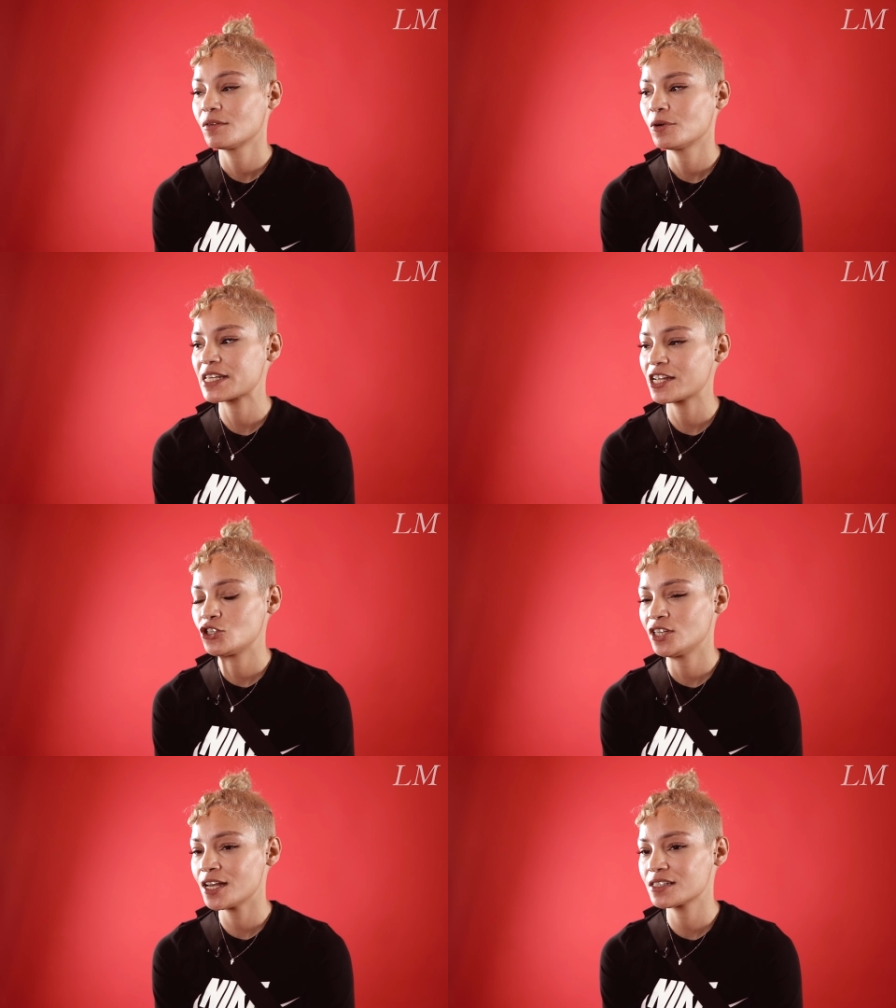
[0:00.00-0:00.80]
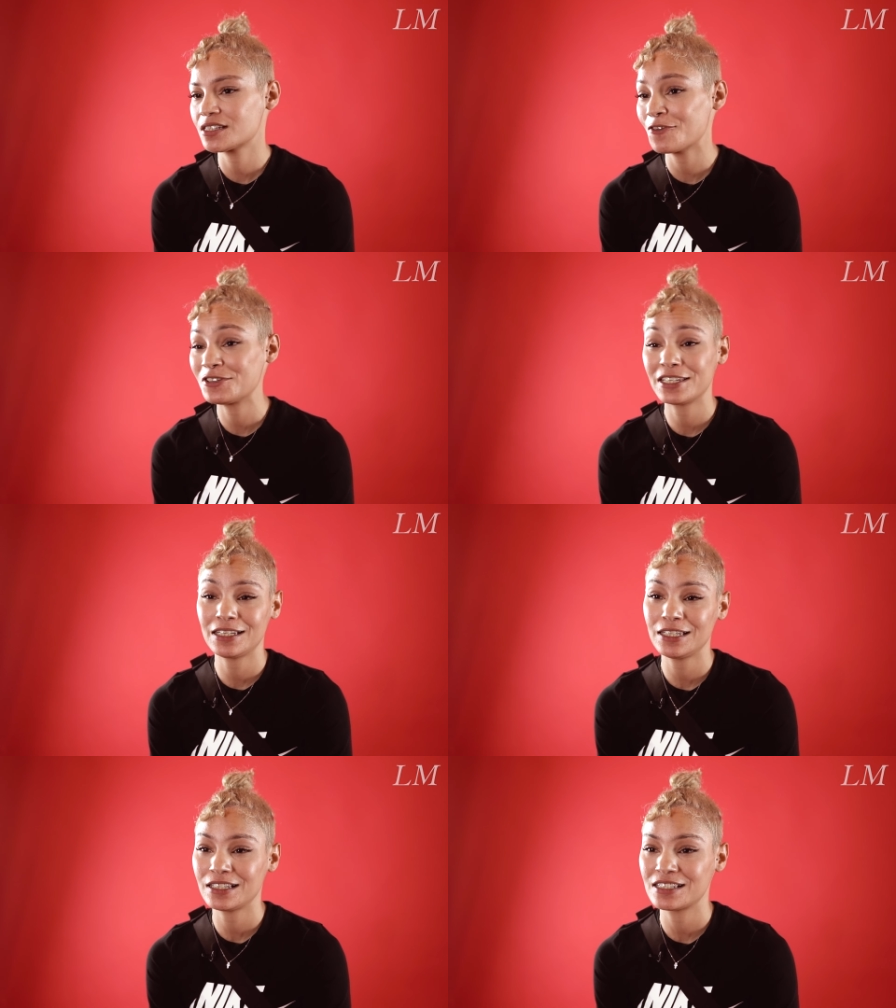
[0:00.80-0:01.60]
what was that,
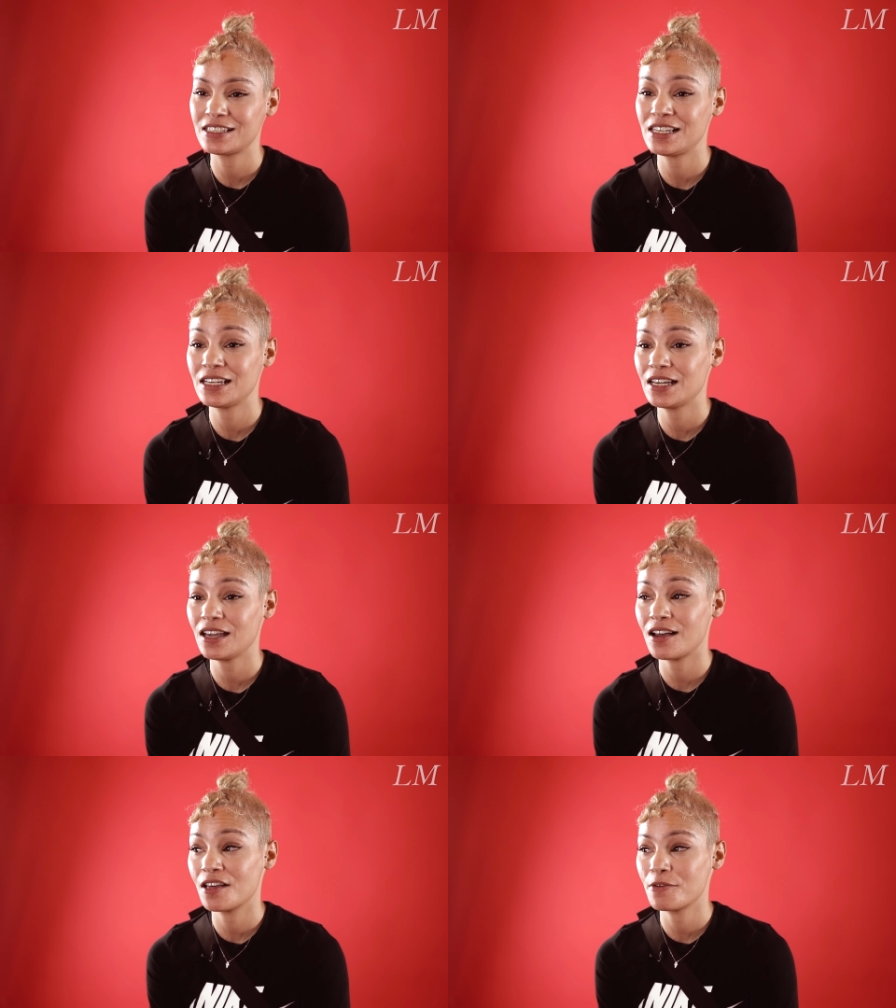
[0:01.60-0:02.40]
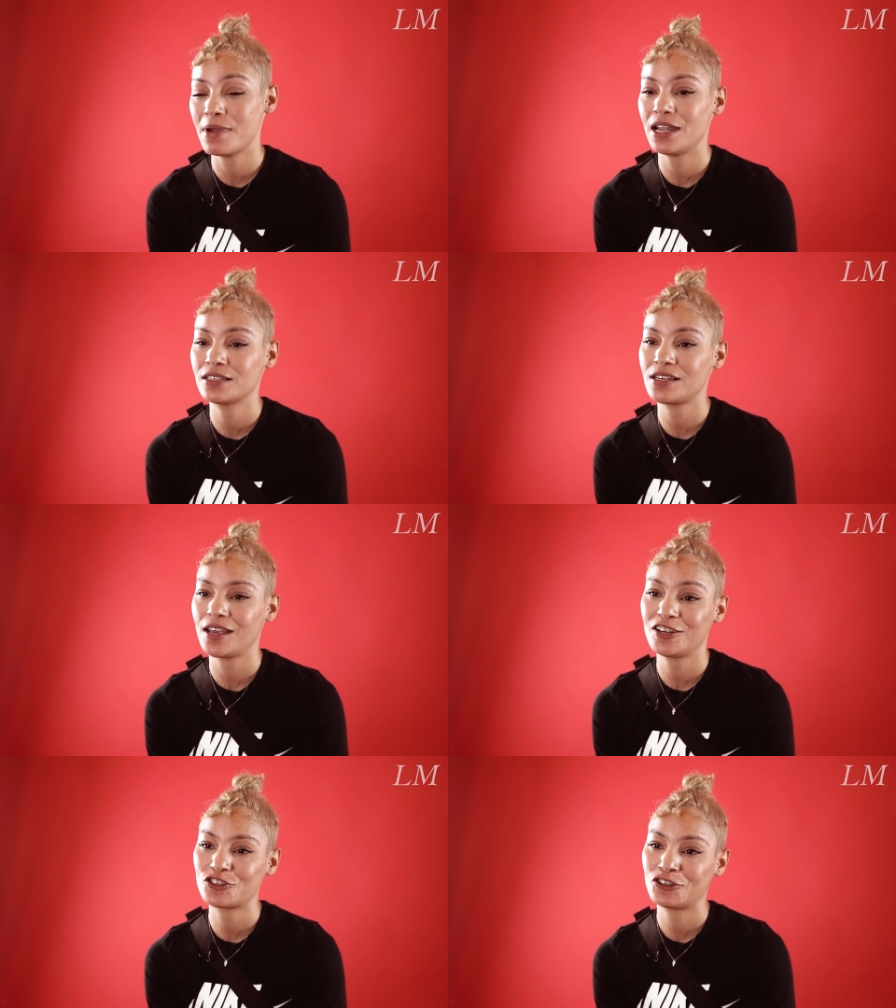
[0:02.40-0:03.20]
2017 EDC, uh, the main
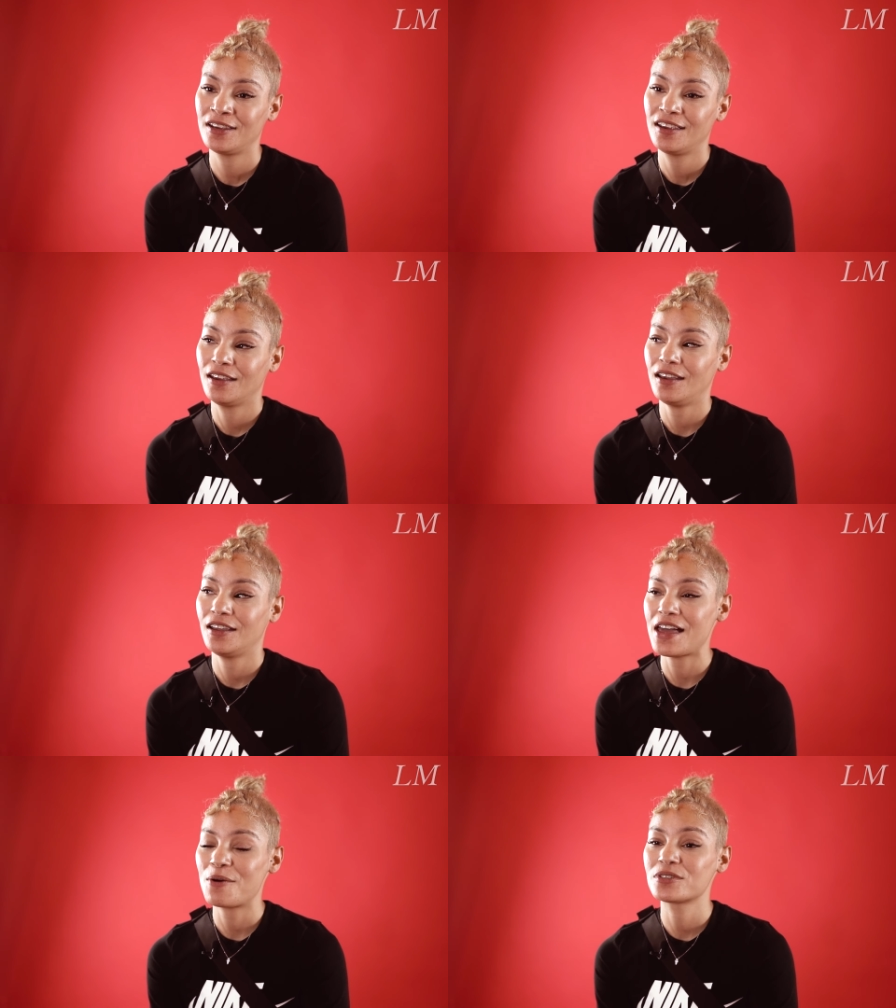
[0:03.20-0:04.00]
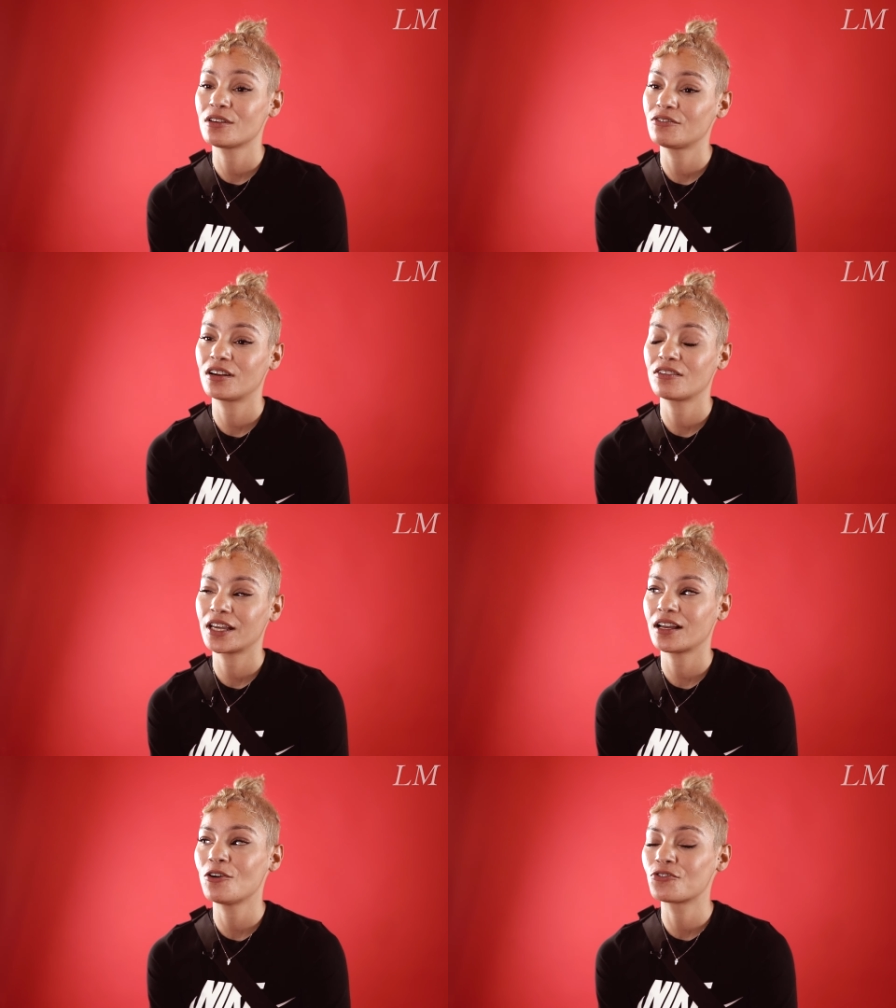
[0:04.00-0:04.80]
stage. And that was in front of
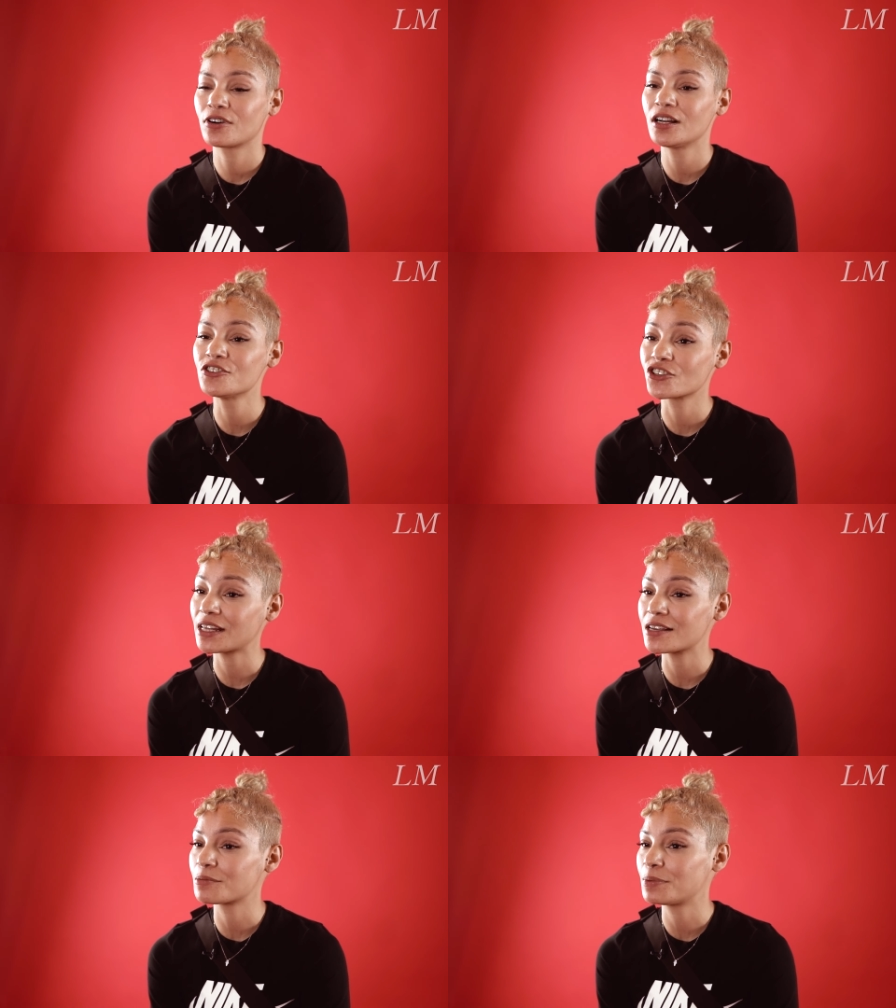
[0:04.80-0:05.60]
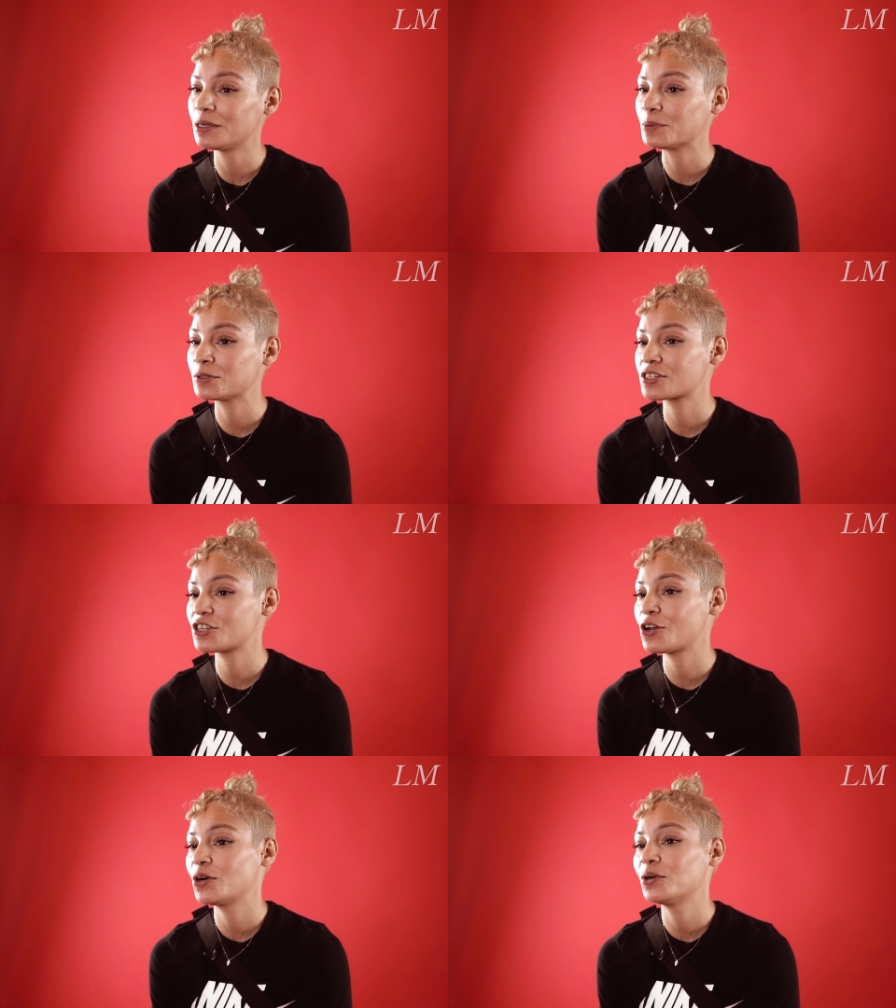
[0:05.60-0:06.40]
like over 100,000 people.
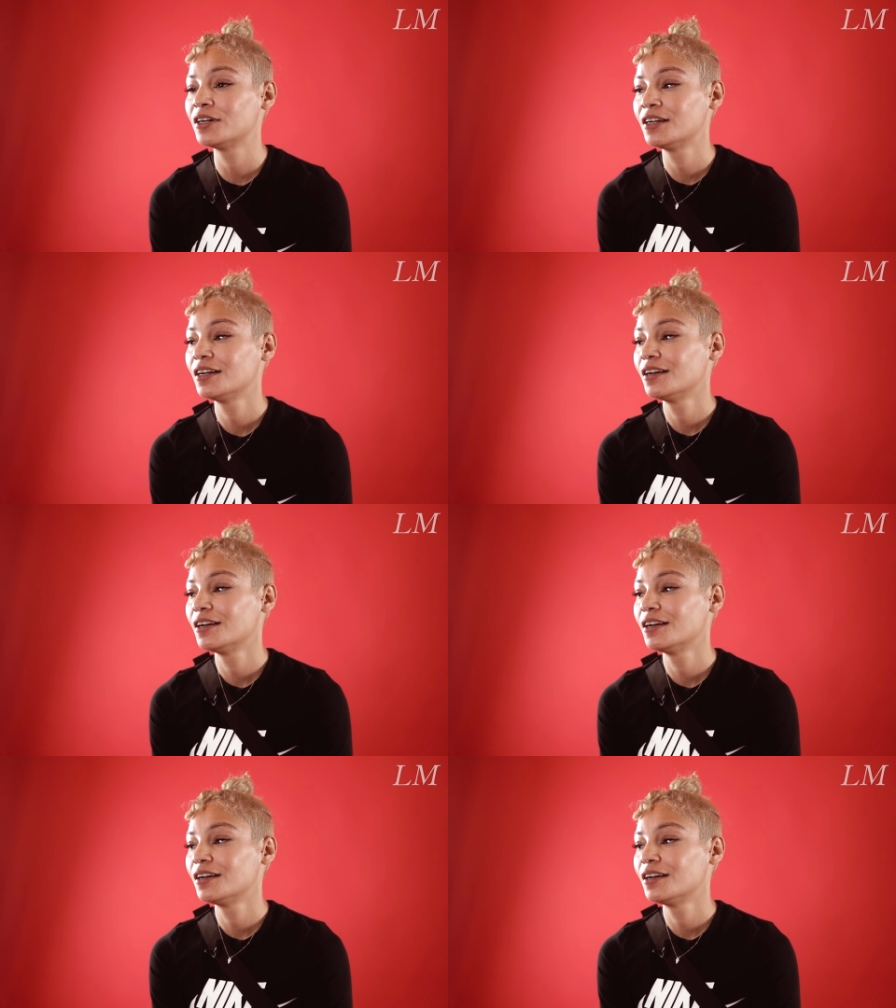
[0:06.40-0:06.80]
So